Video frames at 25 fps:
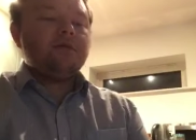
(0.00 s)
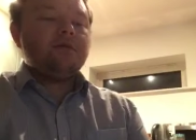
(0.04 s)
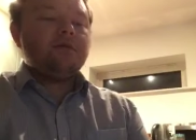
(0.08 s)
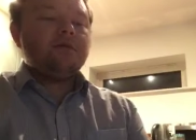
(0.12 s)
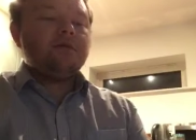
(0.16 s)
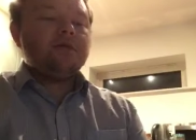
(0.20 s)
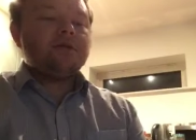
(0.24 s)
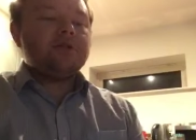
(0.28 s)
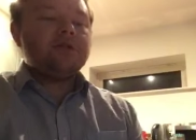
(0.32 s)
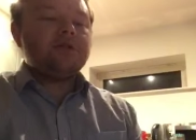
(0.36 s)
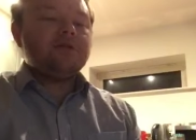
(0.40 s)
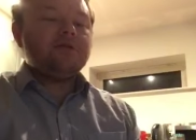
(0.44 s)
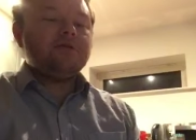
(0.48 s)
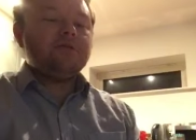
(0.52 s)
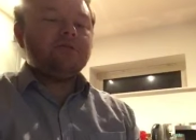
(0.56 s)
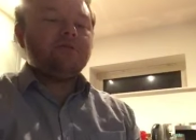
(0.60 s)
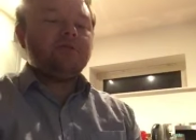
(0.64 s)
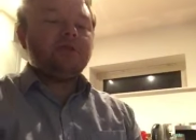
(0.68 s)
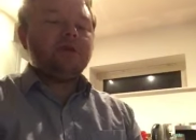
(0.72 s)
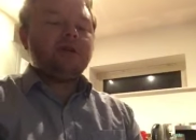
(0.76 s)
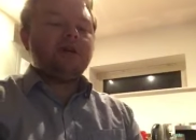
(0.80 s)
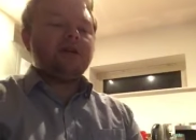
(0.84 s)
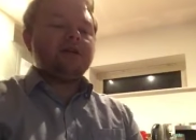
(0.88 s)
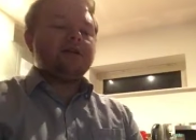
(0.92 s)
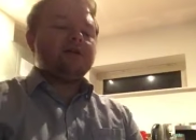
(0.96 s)
When she
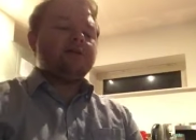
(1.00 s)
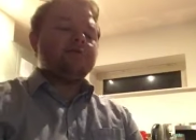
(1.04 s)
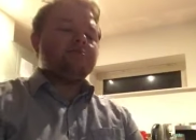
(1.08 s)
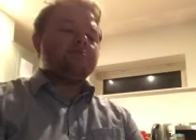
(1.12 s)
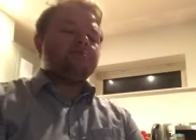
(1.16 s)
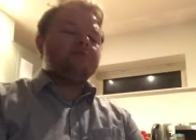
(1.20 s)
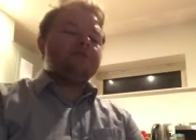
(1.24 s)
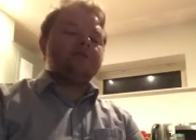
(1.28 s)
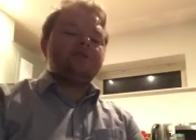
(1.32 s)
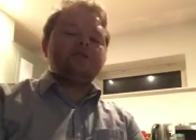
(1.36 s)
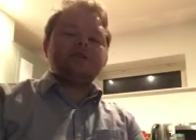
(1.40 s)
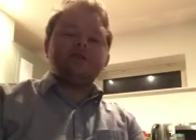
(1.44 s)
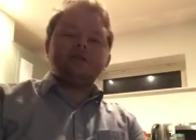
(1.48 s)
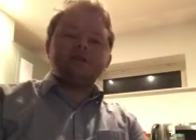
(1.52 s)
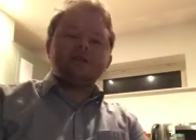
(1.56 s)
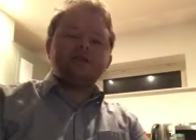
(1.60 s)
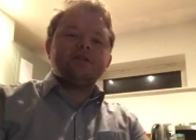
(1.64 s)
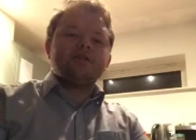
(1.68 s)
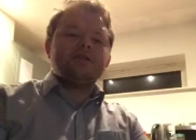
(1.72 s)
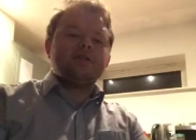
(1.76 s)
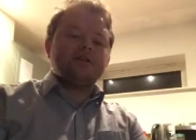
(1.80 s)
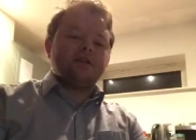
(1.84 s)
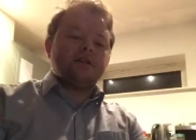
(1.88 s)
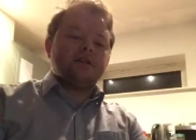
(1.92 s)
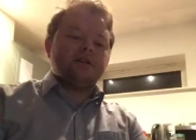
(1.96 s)
replies,
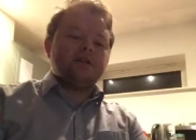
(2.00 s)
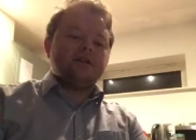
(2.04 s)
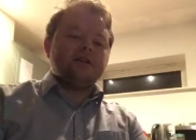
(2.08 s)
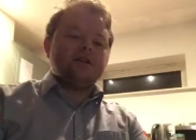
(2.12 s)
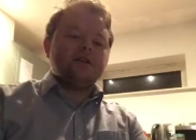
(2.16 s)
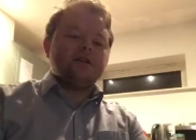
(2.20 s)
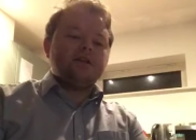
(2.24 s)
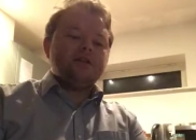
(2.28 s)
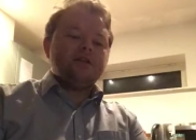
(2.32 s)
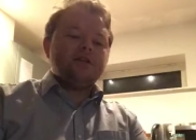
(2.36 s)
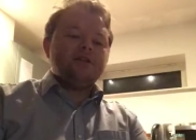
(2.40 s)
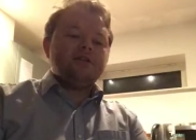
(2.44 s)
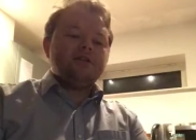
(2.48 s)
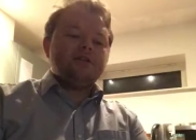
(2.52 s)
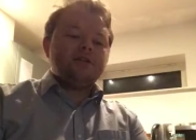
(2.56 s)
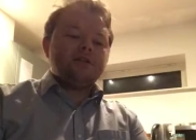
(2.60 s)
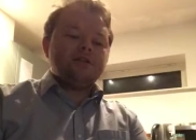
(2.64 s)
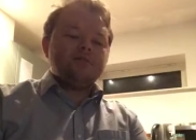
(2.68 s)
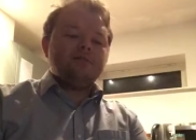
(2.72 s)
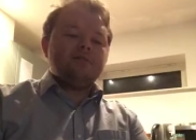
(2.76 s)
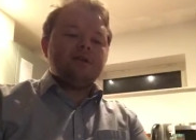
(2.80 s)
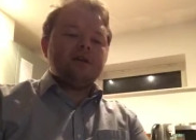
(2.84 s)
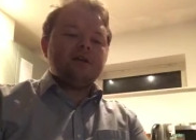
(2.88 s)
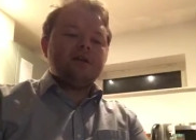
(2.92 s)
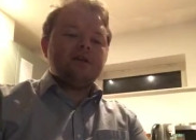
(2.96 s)
chances are
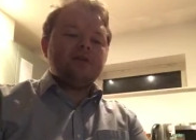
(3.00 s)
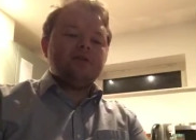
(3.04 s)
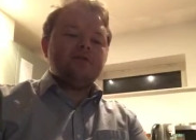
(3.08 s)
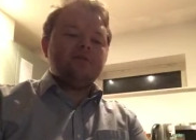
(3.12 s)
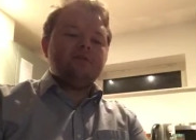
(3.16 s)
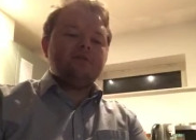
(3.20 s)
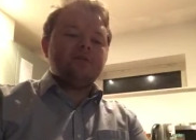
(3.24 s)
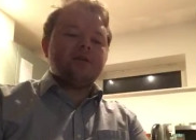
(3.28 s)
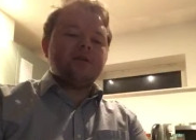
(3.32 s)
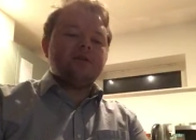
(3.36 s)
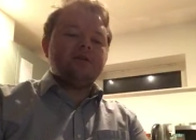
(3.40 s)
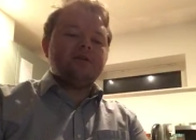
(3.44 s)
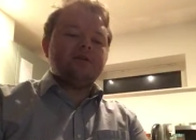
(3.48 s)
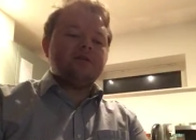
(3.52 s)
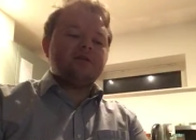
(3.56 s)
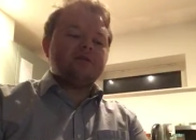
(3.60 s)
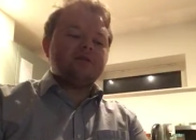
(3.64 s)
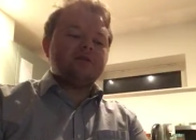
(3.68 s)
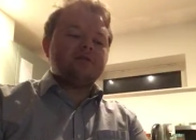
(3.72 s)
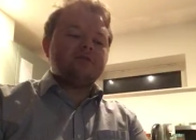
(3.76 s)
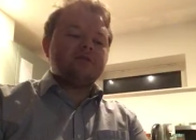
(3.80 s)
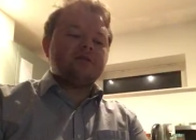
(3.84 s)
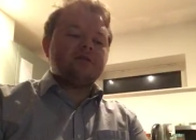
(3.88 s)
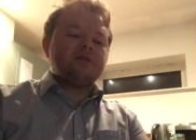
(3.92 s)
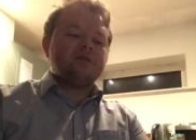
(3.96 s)
she may have been
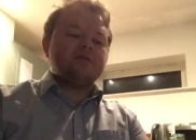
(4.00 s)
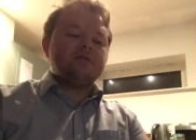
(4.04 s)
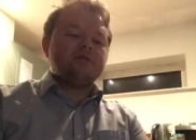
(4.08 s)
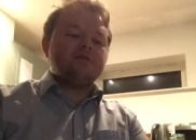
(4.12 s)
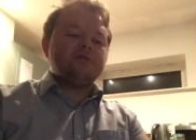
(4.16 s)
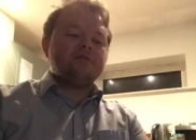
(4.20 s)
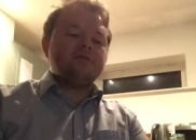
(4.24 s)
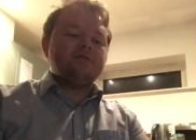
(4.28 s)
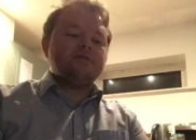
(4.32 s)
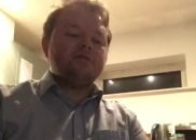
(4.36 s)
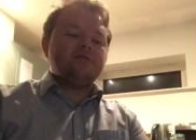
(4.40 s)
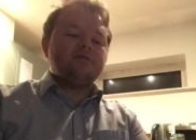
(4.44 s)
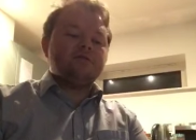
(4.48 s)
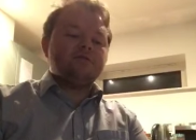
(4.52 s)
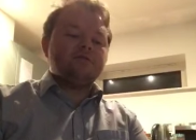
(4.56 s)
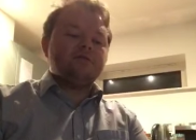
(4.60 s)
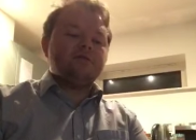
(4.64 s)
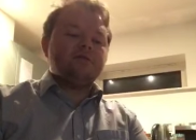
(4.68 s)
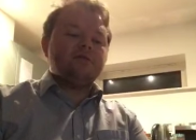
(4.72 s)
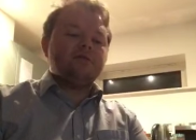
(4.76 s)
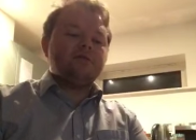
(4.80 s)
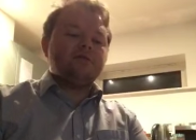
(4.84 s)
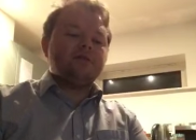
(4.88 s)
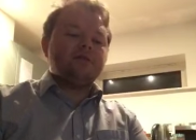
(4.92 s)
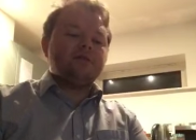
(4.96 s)
interested
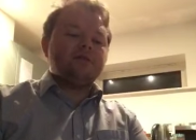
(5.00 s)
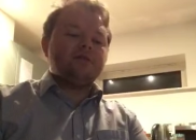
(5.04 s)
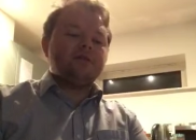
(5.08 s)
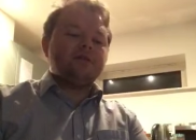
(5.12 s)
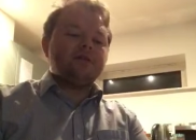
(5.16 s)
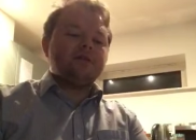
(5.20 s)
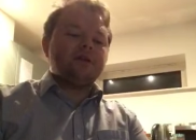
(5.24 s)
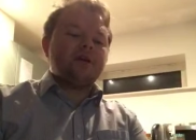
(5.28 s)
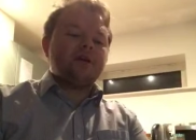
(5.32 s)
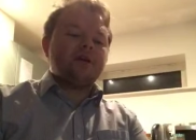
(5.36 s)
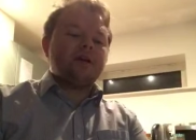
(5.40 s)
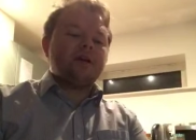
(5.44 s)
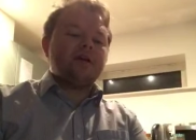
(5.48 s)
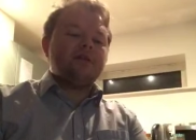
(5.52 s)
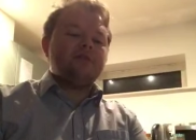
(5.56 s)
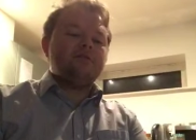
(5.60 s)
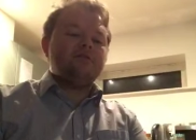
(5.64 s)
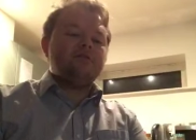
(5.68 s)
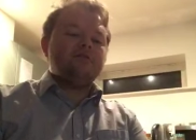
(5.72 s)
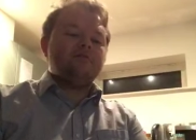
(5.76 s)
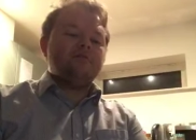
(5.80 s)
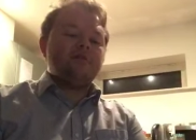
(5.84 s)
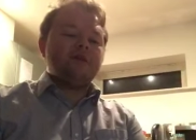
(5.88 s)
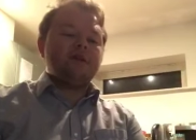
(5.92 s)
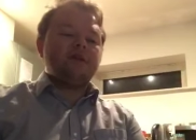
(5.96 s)
all along
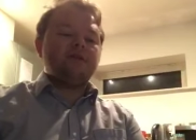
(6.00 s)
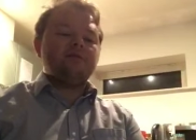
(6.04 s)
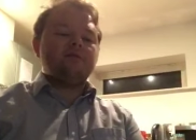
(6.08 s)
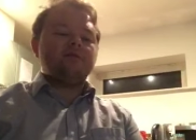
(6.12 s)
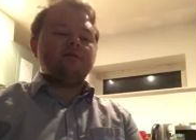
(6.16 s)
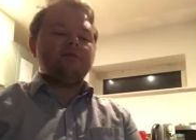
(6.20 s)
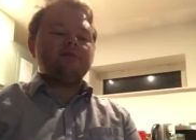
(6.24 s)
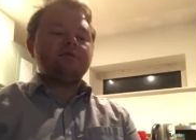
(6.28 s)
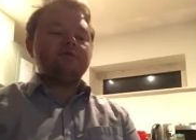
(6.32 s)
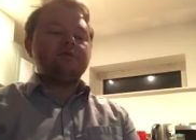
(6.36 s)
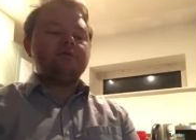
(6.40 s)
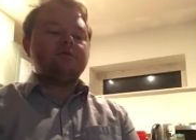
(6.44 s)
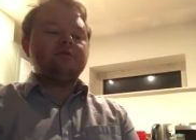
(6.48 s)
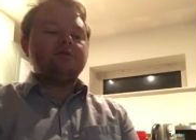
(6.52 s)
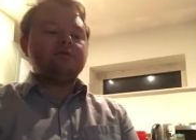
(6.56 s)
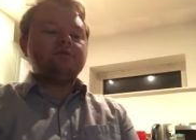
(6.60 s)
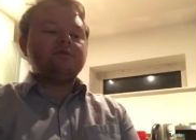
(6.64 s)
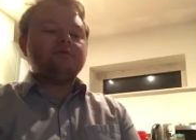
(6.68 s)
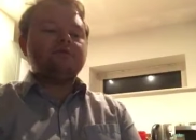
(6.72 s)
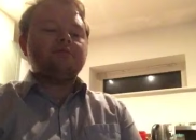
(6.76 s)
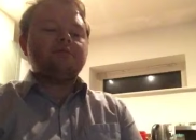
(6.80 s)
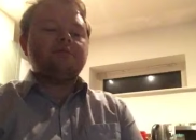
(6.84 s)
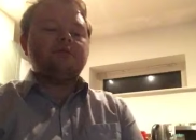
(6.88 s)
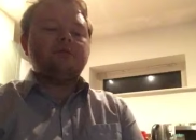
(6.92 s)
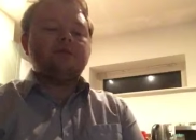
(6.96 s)
and may want
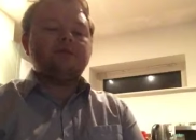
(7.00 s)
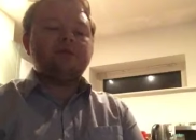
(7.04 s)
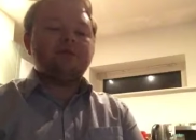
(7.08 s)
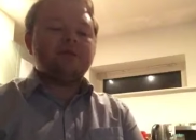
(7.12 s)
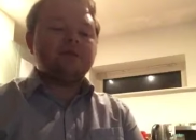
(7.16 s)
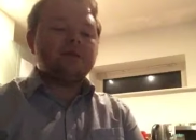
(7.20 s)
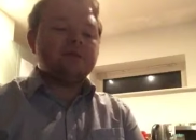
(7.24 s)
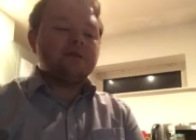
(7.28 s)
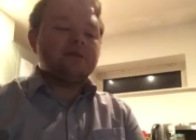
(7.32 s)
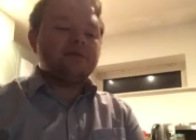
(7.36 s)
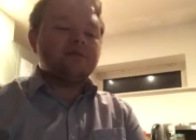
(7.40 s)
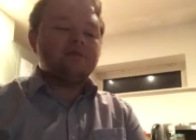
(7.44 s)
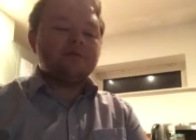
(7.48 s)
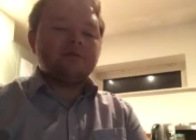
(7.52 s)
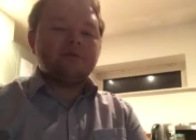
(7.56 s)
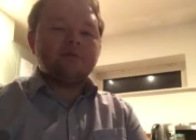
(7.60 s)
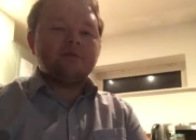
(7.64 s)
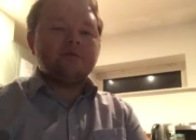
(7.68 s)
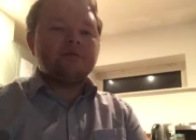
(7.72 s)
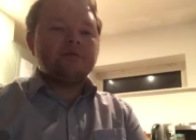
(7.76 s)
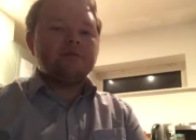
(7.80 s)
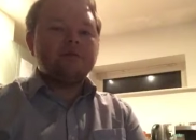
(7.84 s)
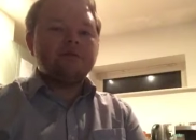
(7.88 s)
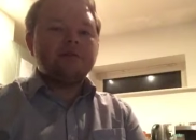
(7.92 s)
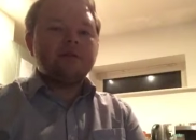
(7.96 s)
to go on a date with
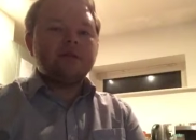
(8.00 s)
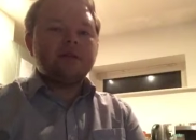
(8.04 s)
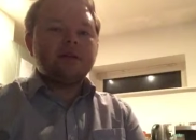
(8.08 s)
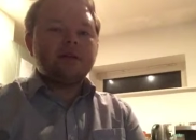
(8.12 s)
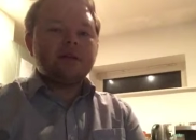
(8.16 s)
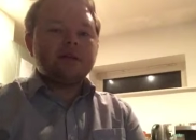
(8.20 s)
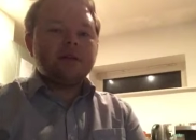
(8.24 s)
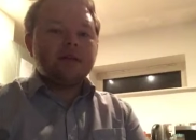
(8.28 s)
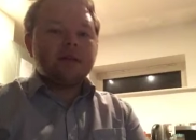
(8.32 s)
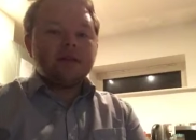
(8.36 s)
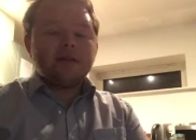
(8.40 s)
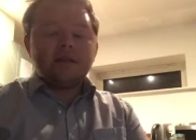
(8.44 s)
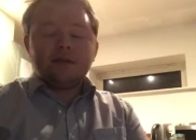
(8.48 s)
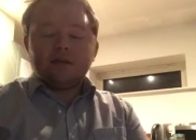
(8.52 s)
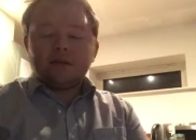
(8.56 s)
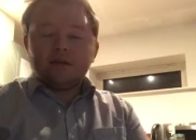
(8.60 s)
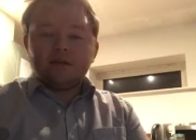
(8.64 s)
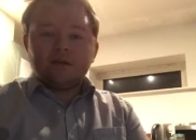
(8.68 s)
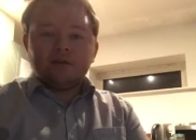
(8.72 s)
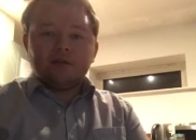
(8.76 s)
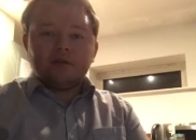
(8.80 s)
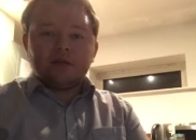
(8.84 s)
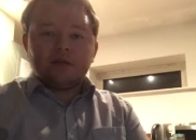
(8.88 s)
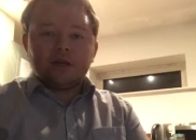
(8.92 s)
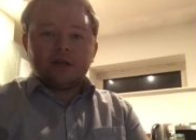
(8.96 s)
you.
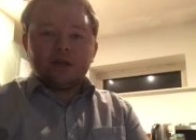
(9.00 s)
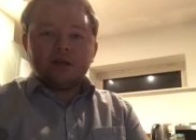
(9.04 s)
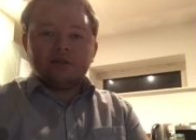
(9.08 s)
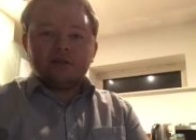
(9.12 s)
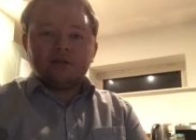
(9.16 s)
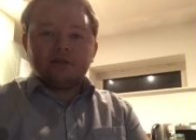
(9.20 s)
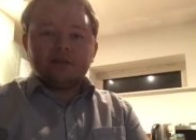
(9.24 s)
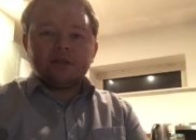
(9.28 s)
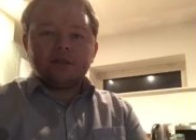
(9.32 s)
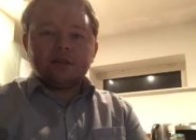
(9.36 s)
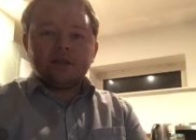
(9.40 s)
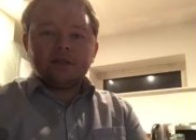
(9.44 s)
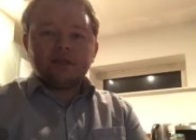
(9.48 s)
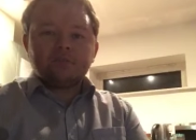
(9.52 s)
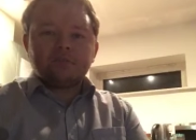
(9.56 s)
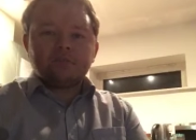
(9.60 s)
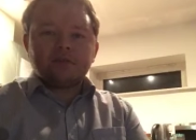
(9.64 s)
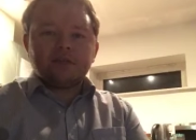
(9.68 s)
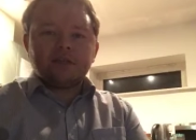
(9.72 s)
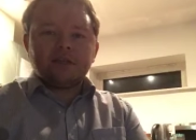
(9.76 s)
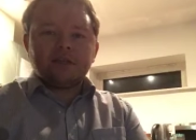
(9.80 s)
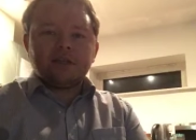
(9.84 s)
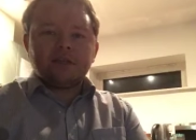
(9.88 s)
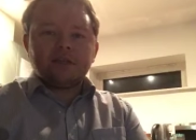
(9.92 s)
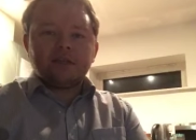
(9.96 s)
Alright, so let's
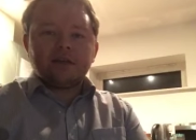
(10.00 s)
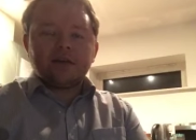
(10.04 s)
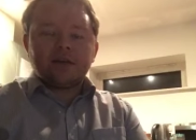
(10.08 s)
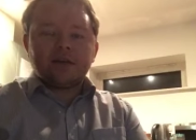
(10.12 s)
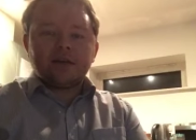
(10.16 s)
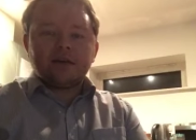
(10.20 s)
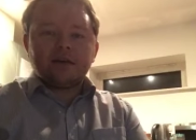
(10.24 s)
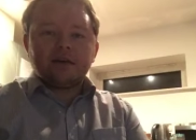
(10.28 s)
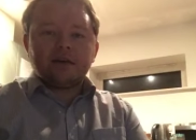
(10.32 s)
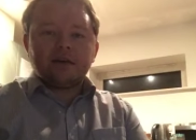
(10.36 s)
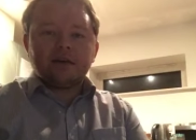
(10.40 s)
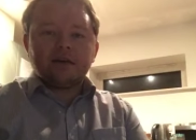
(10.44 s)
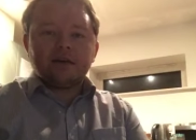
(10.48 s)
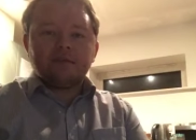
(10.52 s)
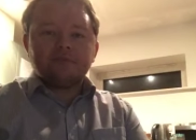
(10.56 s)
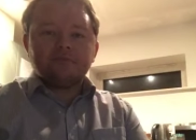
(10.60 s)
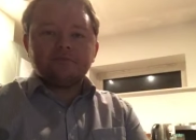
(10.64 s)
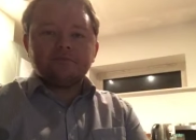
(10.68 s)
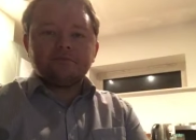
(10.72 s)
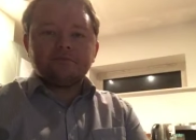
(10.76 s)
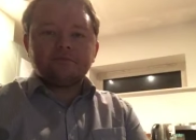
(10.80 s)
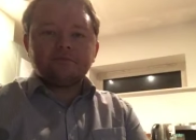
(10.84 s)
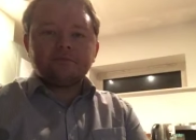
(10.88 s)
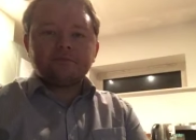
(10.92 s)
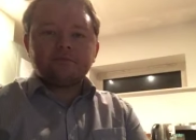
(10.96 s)
pretend that
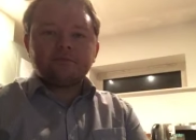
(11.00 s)
um,